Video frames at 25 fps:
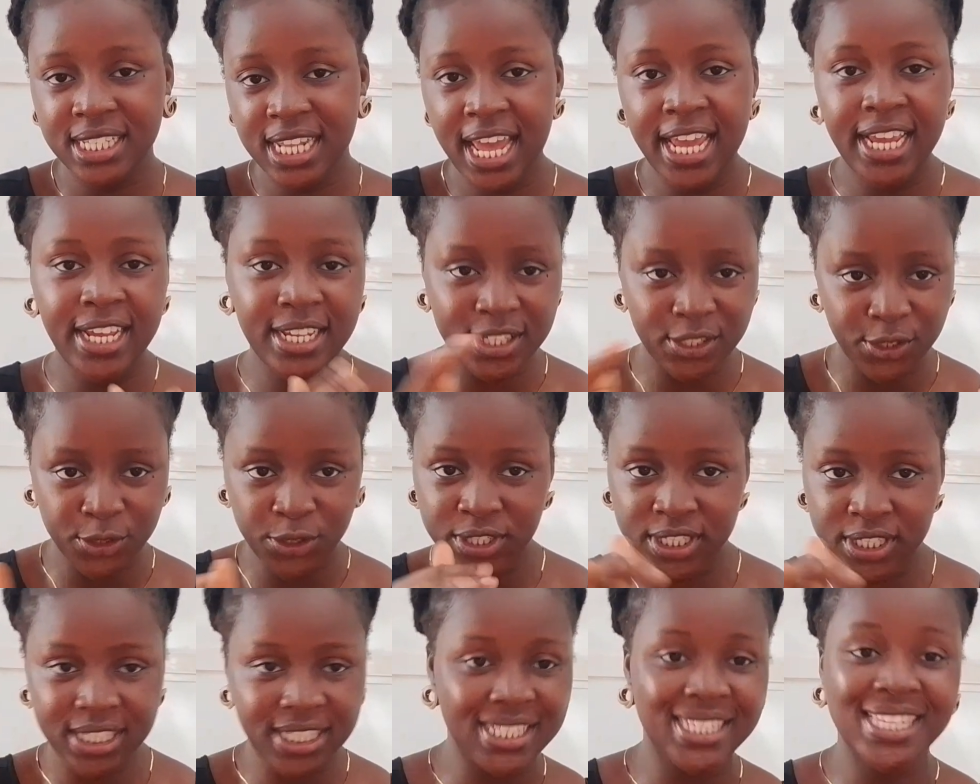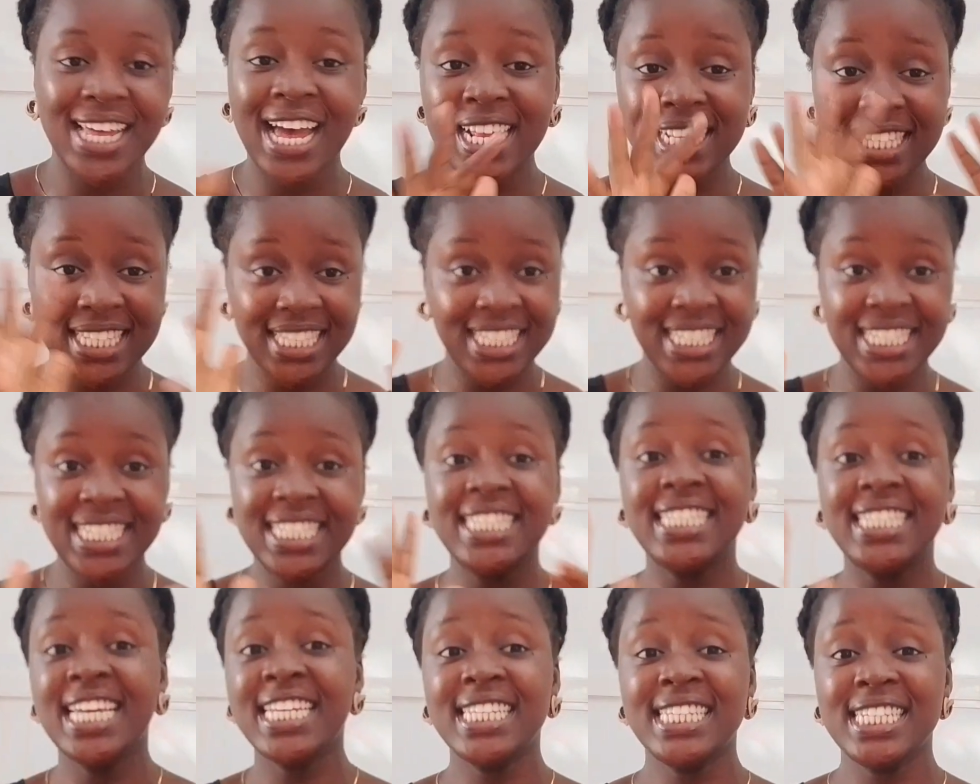like just that, the
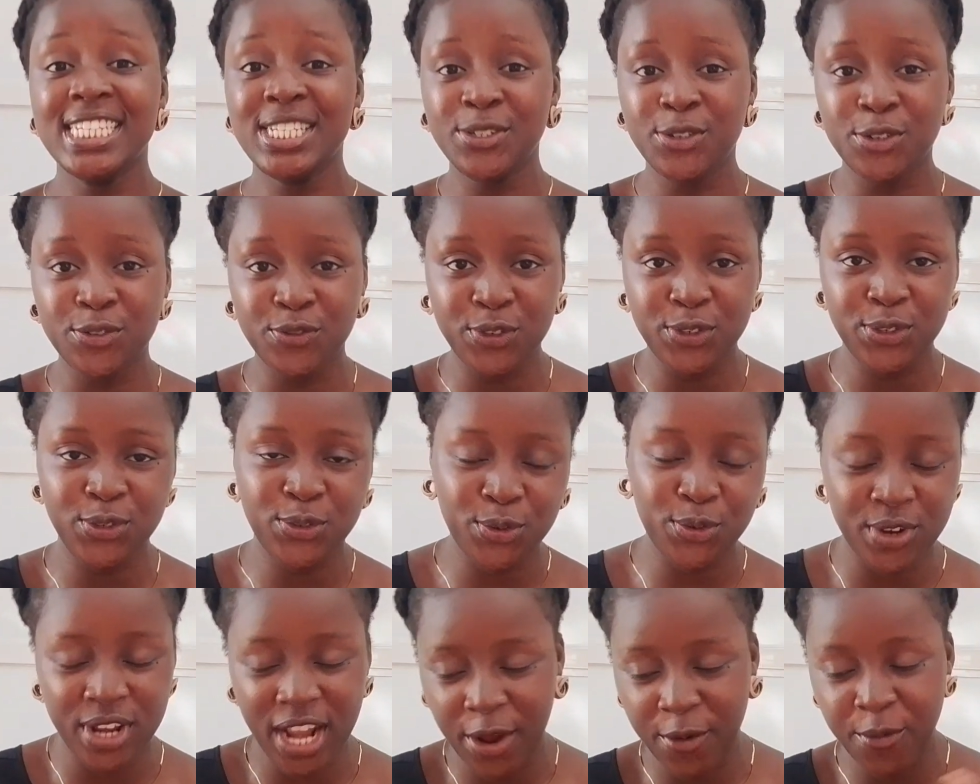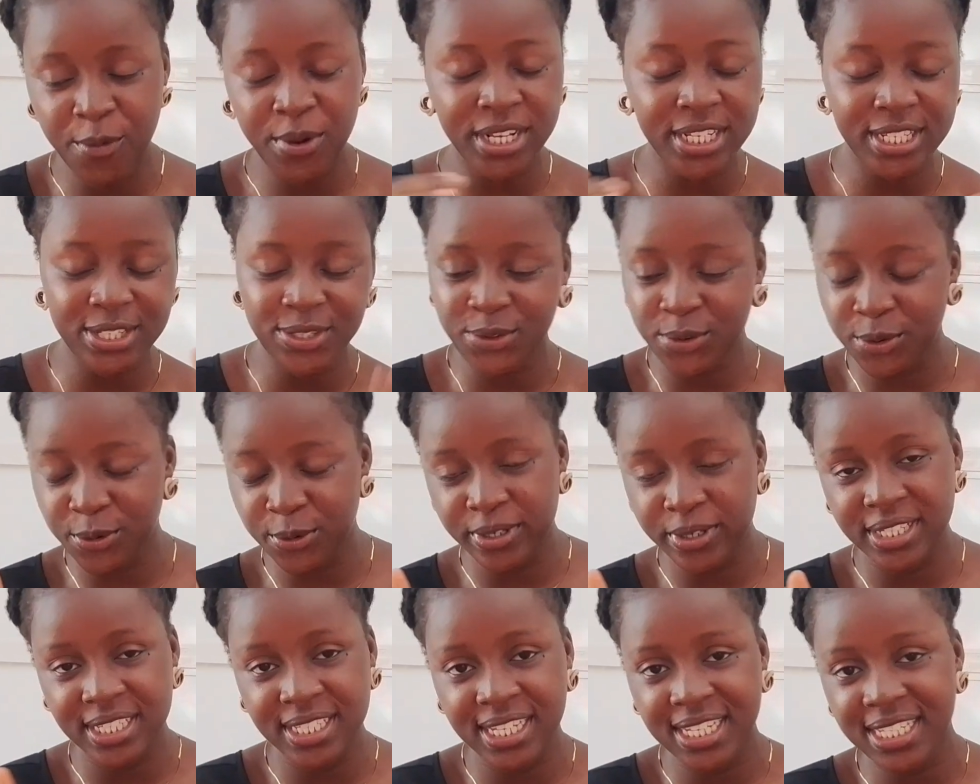setting of the story, like where the story
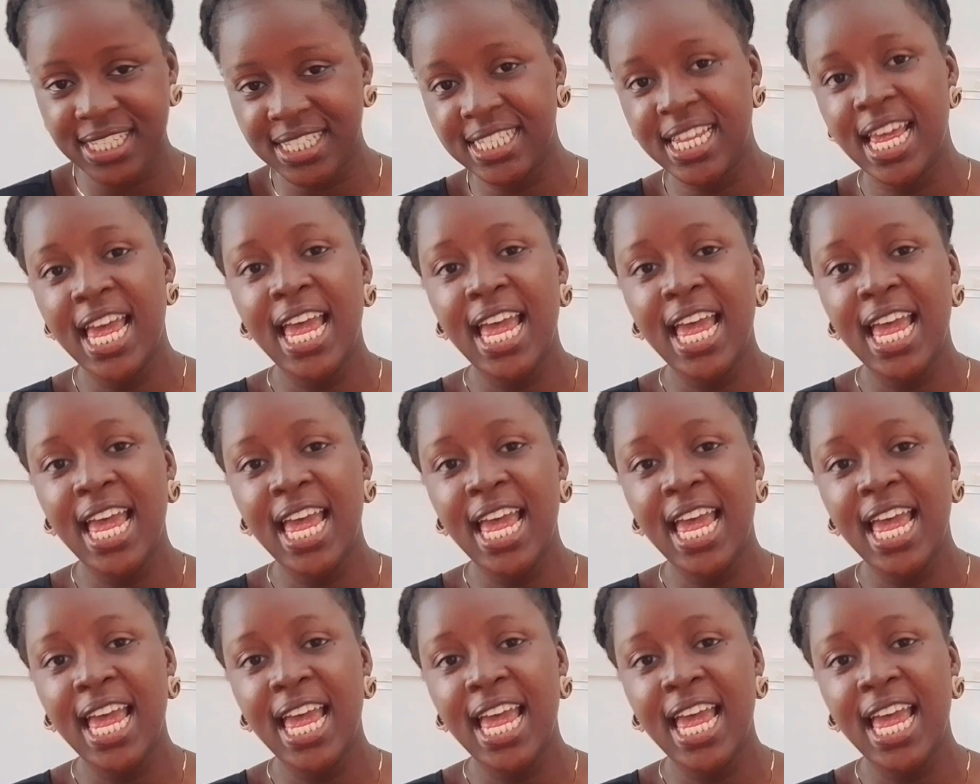was set.